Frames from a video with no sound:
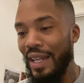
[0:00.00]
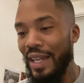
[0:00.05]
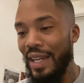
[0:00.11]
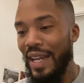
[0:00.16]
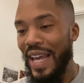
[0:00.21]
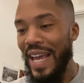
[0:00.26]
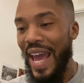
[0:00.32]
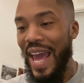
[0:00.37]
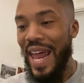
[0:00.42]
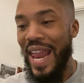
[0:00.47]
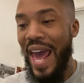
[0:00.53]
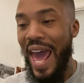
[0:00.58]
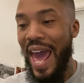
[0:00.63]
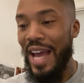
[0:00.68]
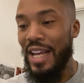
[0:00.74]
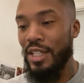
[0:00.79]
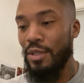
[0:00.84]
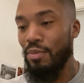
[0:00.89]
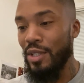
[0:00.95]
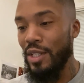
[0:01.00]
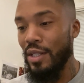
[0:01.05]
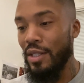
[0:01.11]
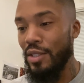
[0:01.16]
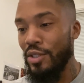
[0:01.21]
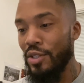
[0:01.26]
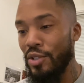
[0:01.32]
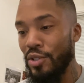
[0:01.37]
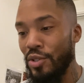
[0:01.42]
and they had asked me
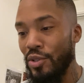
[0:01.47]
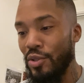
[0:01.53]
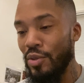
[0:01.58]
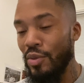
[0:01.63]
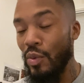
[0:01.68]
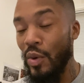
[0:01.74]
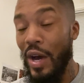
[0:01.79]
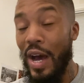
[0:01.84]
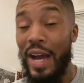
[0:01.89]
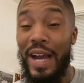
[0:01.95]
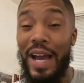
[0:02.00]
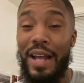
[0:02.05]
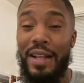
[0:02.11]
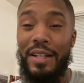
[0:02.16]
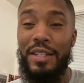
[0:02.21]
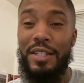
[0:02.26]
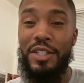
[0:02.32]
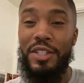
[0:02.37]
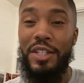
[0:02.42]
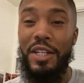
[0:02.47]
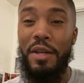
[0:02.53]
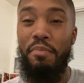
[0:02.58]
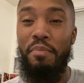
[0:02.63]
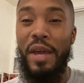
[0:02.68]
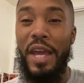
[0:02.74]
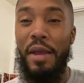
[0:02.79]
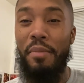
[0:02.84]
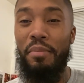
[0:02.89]
well, I got this sheet of
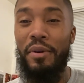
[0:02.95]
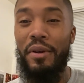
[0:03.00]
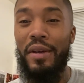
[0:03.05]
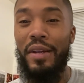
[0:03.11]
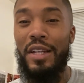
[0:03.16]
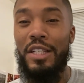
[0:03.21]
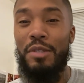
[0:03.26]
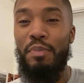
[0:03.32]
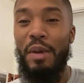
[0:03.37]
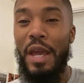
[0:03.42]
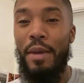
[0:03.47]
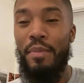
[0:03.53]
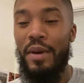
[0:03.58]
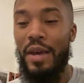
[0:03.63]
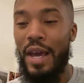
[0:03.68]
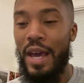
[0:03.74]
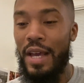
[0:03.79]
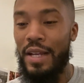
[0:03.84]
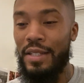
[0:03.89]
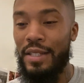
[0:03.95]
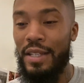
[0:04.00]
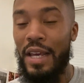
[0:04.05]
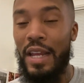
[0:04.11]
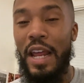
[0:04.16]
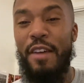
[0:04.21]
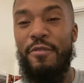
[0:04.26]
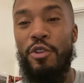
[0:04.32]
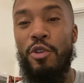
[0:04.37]
paper and this paper had said,
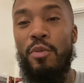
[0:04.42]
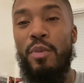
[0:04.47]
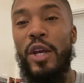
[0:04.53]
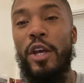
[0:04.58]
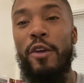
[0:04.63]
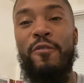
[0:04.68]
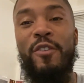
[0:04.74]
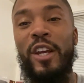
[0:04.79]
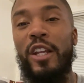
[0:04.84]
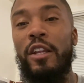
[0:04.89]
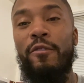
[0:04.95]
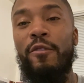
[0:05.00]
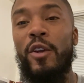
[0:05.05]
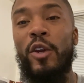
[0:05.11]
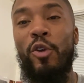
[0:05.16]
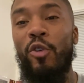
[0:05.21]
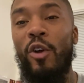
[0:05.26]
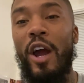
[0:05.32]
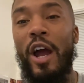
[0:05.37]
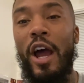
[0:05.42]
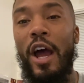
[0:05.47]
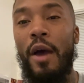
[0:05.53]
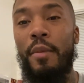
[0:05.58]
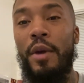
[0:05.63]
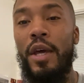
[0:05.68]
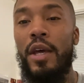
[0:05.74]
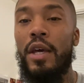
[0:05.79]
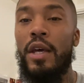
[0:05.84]
have you been convicted of a crime?
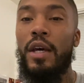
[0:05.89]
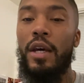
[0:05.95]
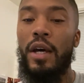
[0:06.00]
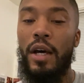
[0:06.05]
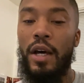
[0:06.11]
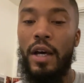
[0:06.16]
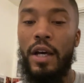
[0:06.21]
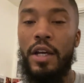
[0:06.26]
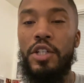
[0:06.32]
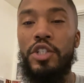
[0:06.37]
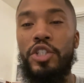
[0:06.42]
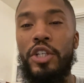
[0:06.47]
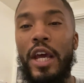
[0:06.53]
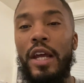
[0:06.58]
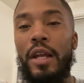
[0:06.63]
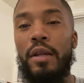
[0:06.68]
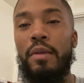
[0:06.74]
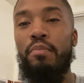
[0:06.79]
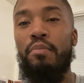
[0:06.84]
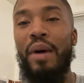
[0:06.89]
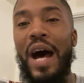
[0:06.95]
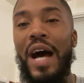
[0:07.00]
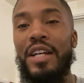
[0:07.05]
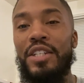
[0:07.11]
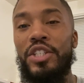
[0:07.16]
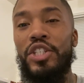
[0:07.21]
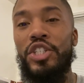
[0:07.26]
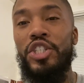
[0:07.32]
Check
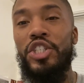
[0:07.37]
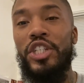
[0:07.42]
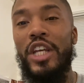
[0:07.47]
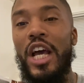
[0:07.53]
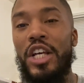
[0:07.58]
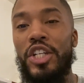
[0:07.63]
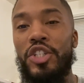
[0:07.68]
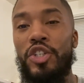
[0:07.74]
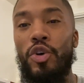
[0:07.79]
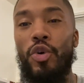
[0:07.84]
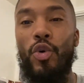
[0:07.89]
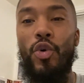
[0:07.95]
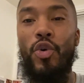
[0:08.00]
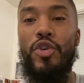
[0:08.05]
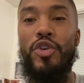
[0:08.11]
boxes, yes or